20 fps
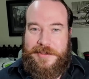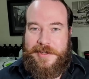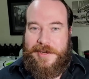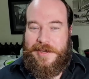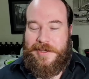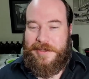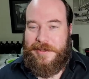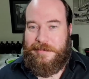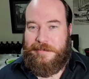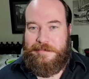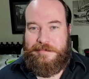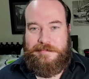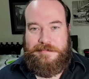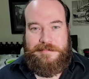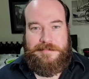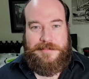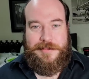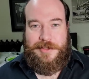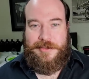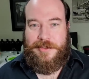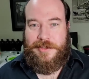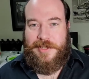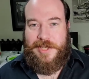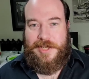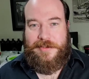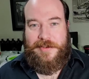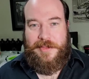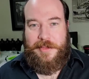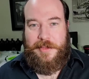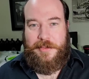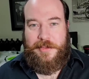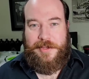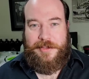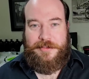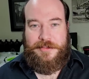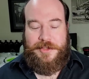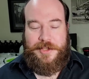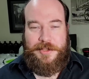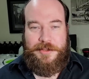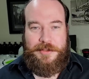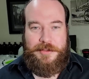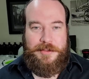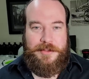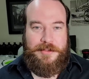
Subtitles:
There's a lot of other things you can do